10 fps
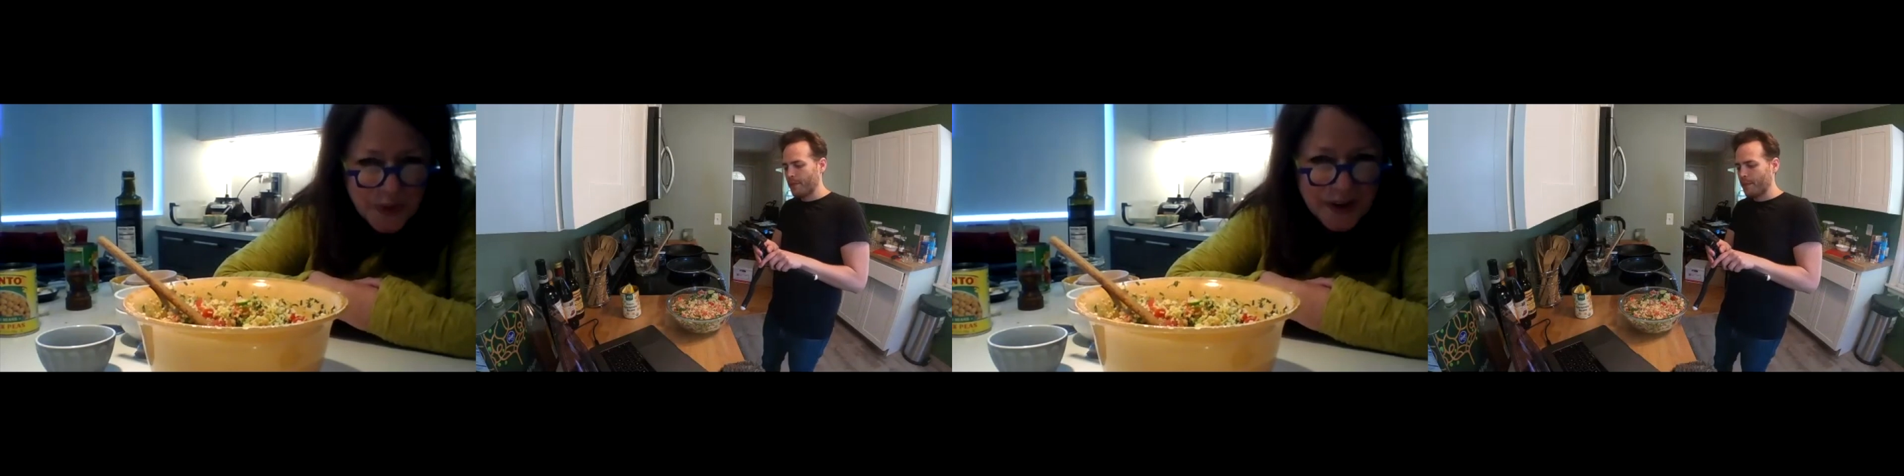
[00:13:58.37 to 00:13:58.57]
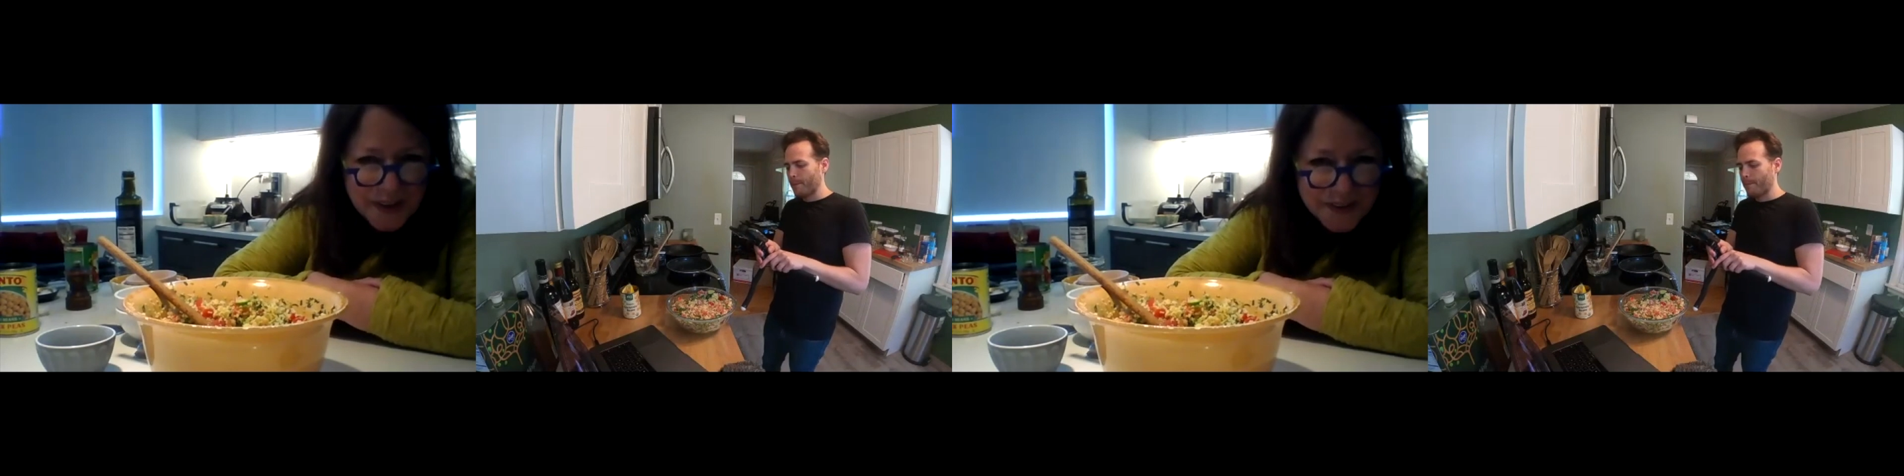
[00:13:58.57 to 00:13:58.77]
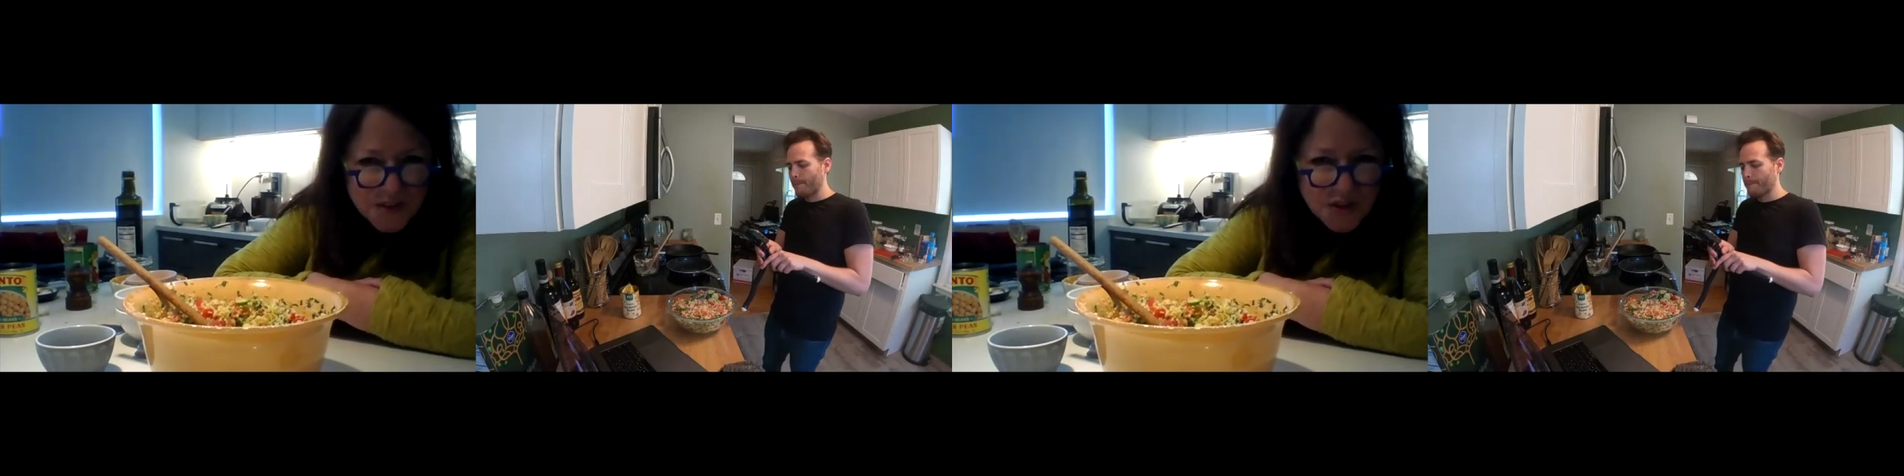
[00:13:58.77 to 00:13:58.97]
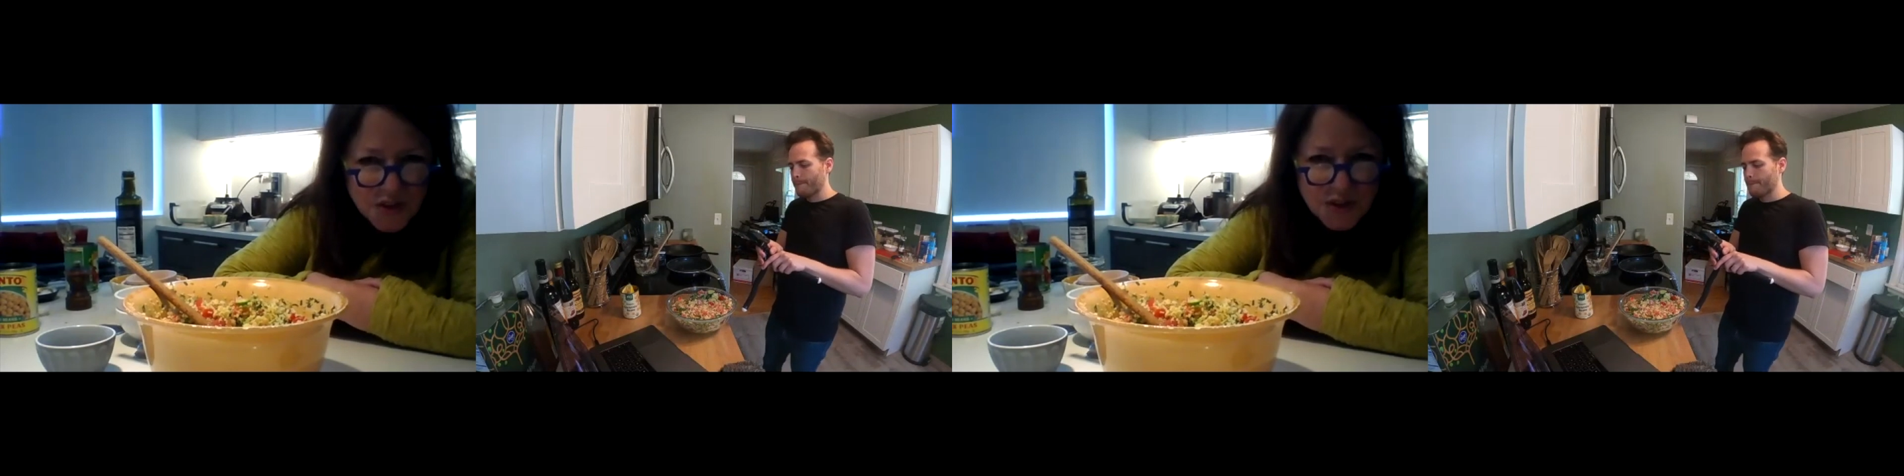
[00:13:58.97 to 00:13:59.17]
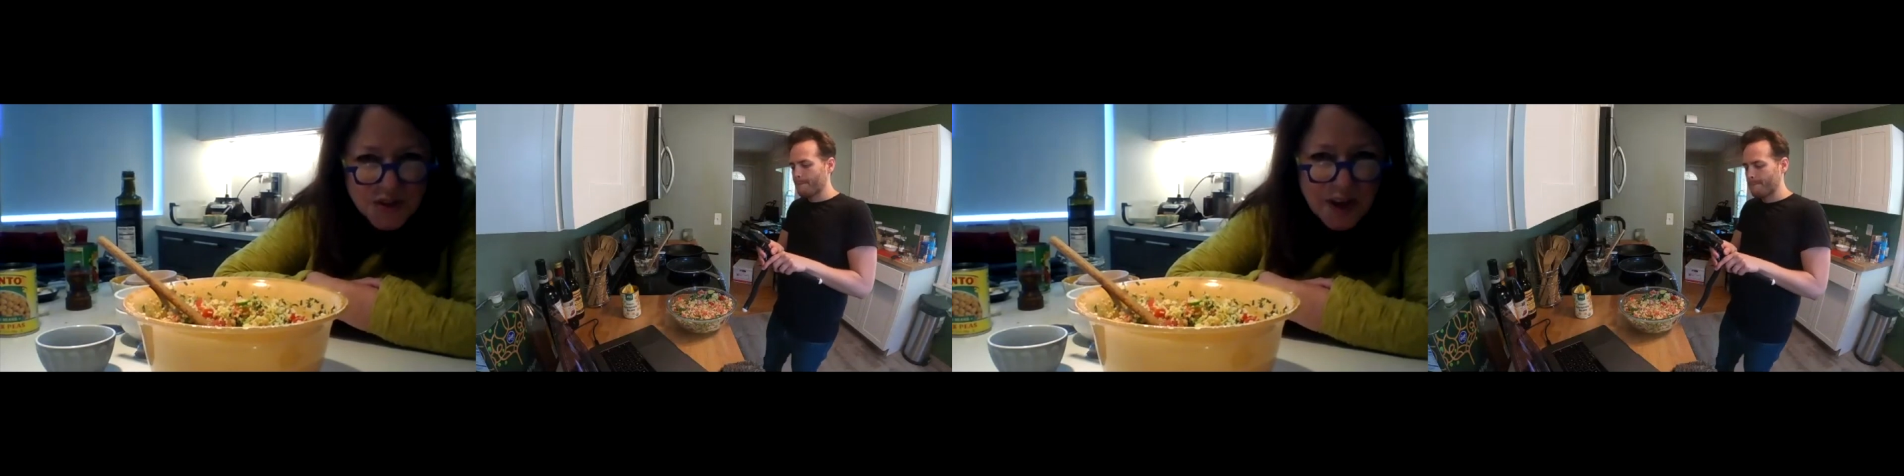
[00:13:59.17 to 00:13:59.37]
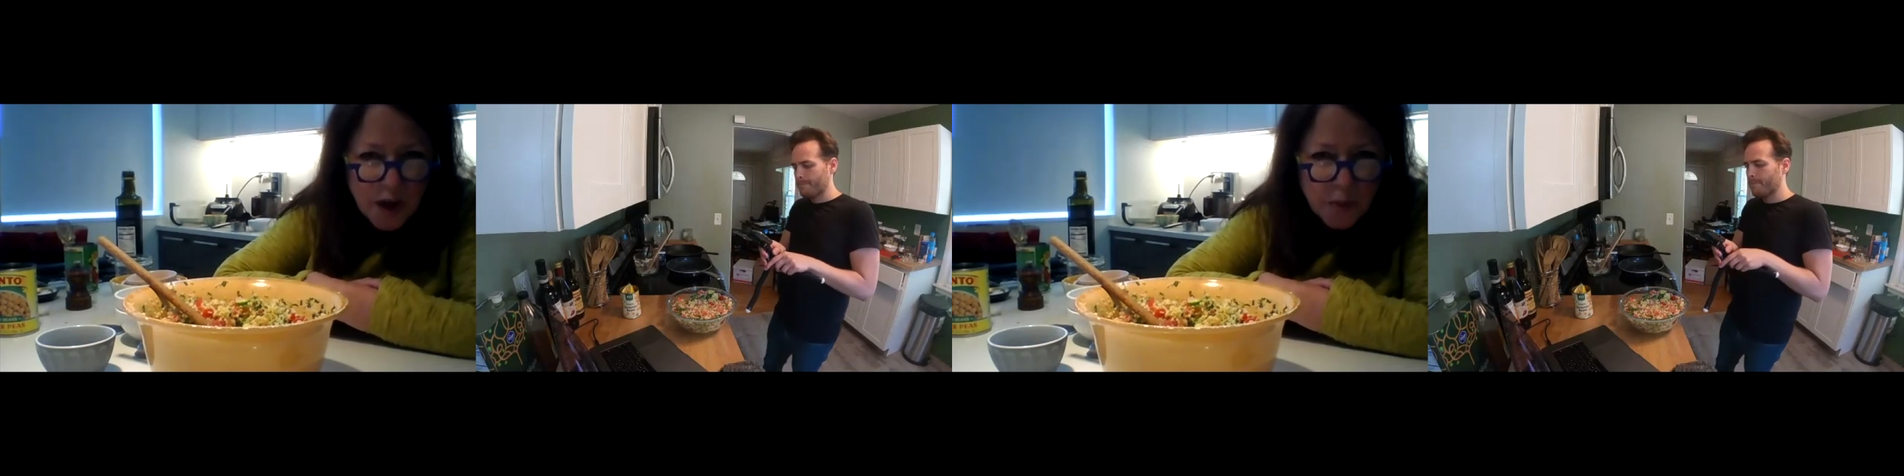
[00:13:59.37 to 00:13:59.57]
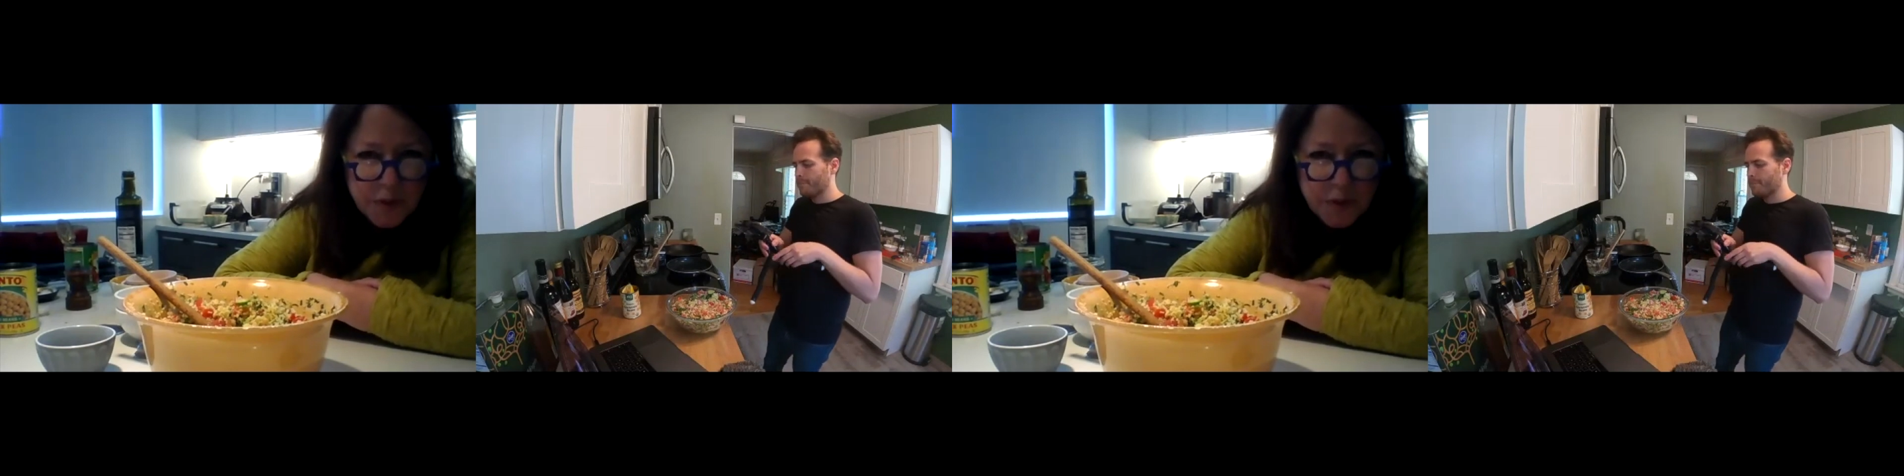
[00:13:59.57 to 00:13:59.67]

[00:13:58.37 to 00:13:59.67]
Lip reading: right? To help them